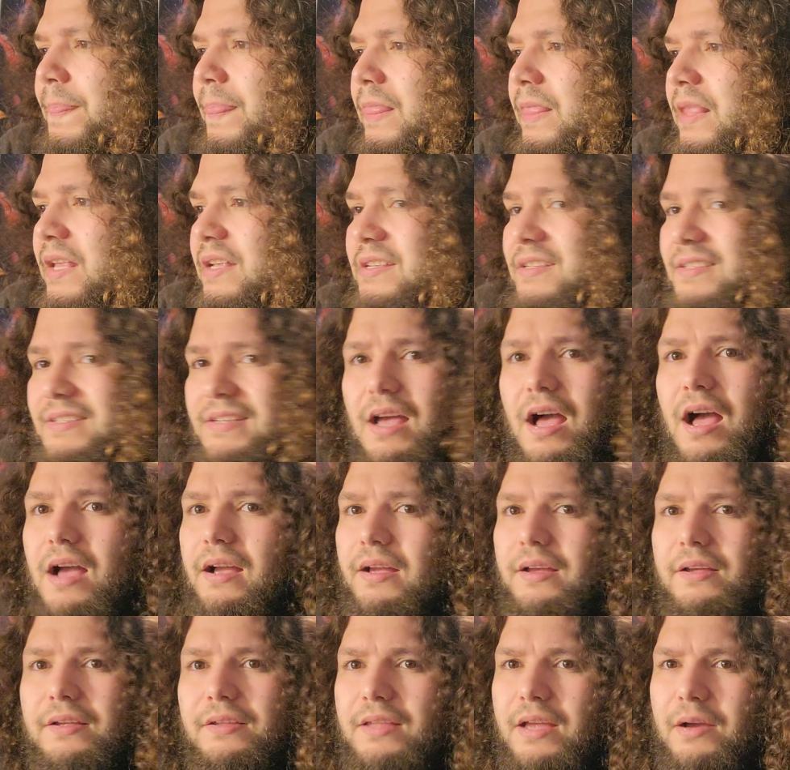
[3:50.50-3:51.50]
this
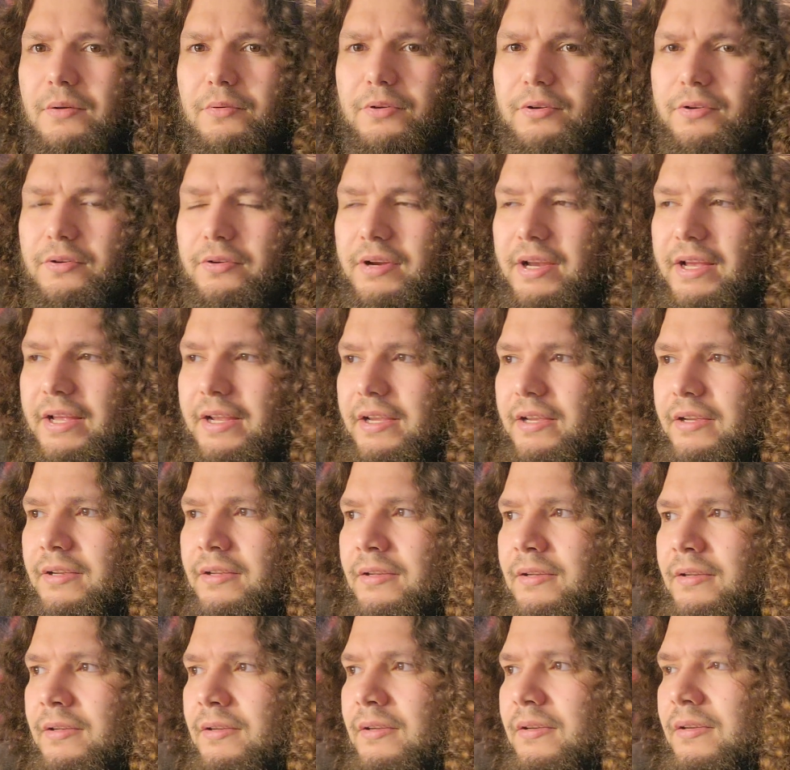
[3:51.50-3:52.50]
saga that we're creating.
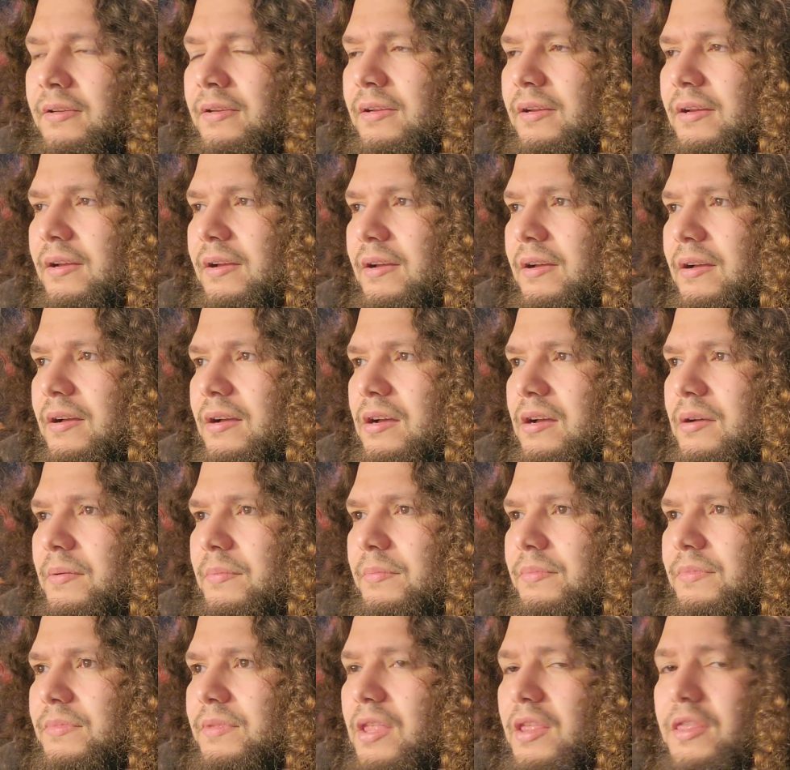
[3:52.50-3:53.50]

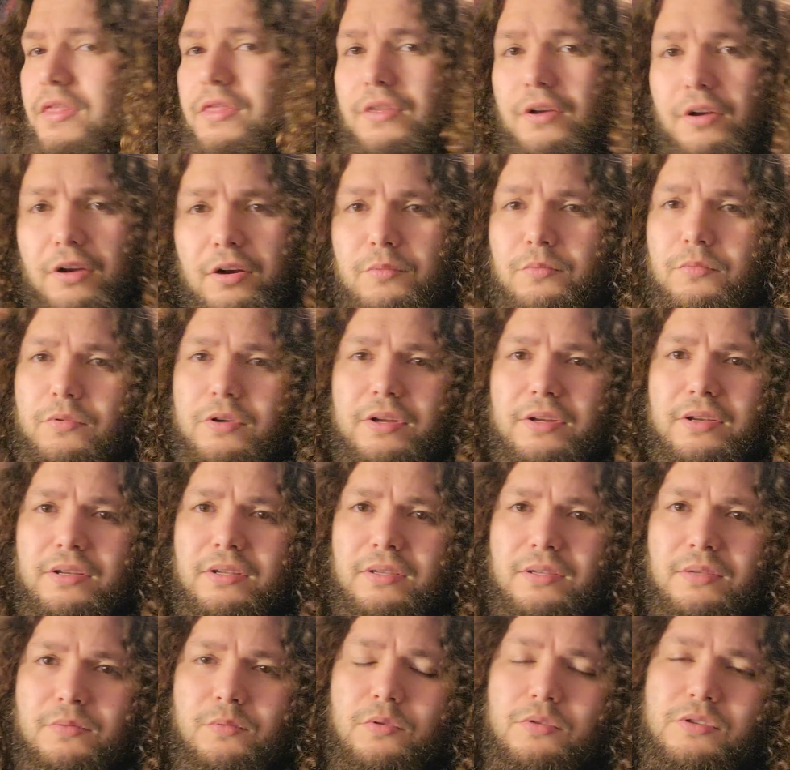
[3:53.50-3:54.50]
Um, the third one
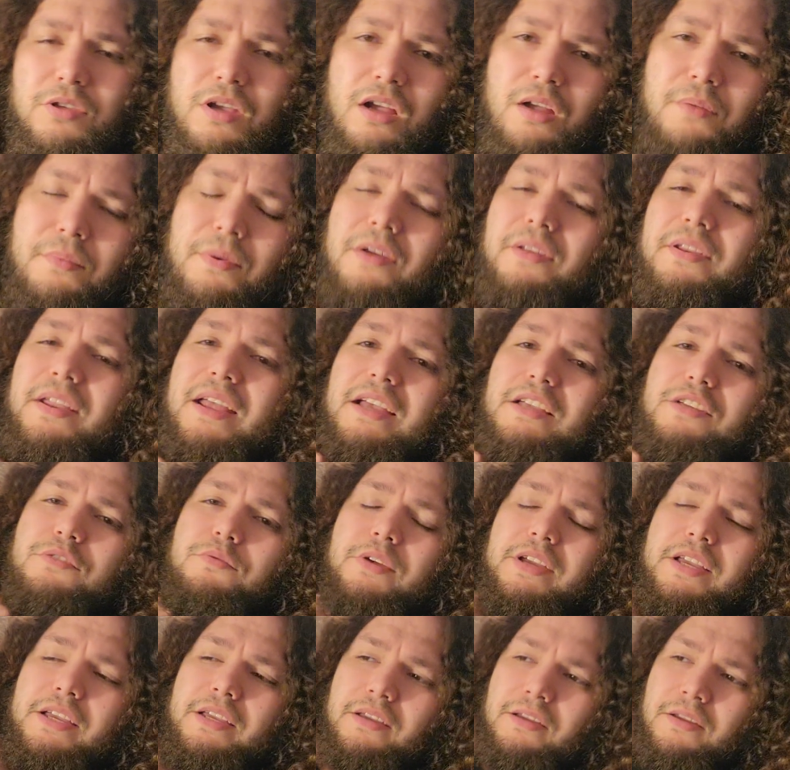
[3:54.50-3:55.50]
we'll talk about next
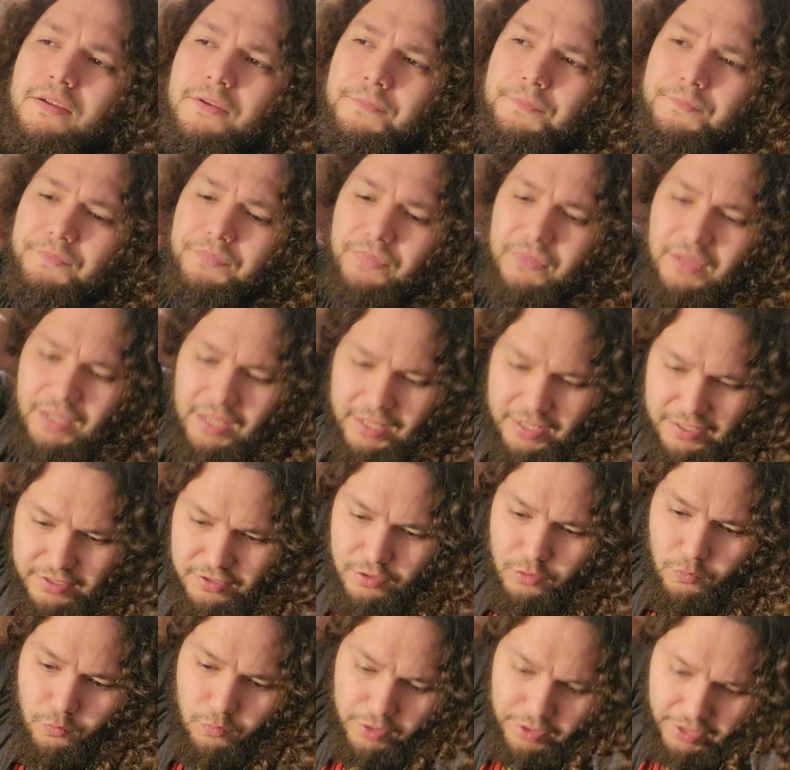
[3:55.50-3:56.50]
week is
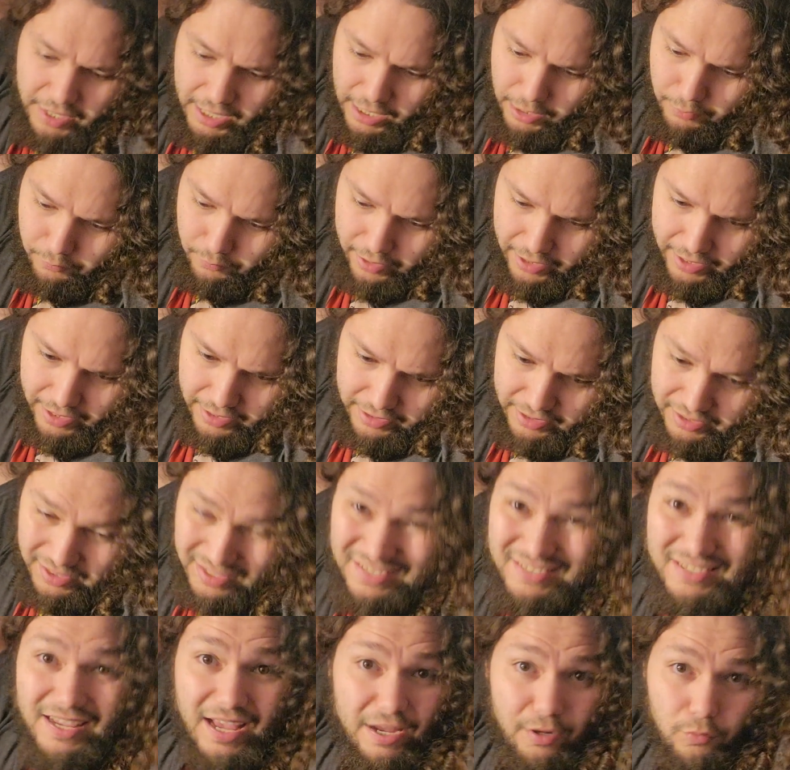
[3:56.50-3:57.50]
the one that I read in
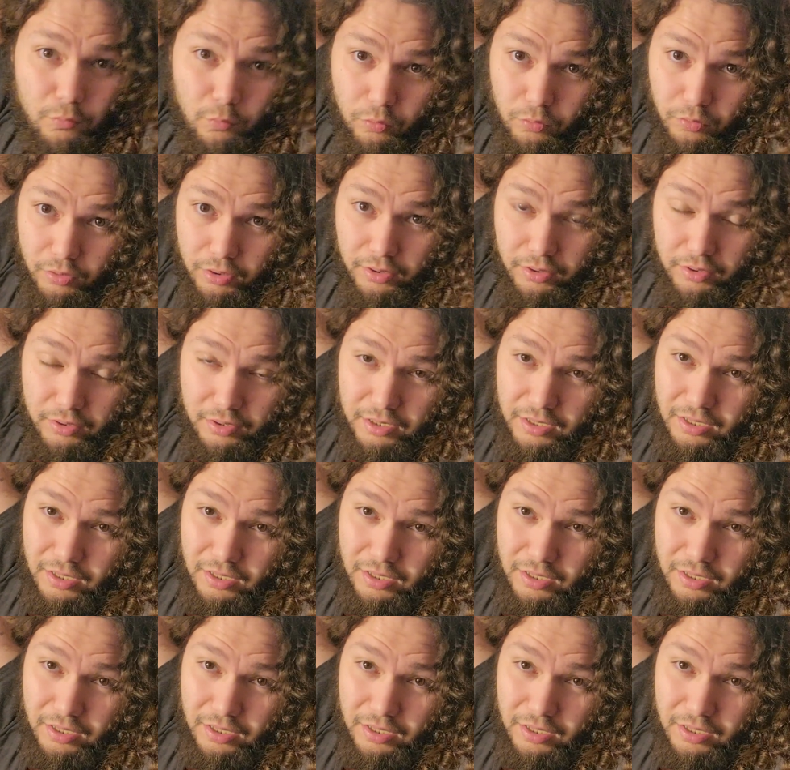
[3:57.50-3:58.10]
the psych ward.